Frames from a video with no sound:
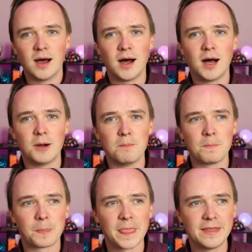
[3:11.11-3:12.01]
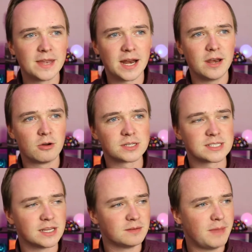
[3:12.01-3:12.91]
And then I
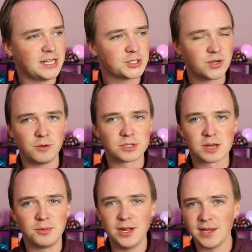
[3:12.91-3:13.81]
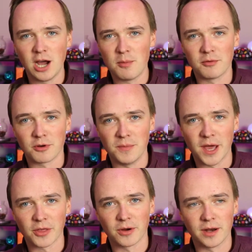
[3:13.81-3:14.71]
noticed that Main Street was completely open from
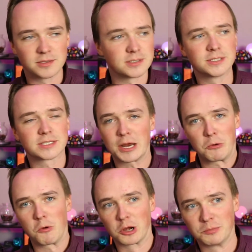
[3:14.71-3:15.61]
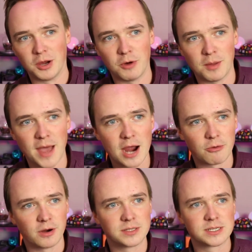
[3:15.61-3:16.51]
the other end, so I just kind of worked my way
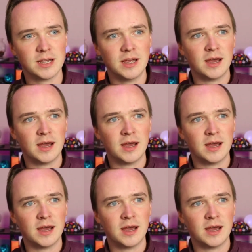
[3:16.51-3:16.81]
backwards.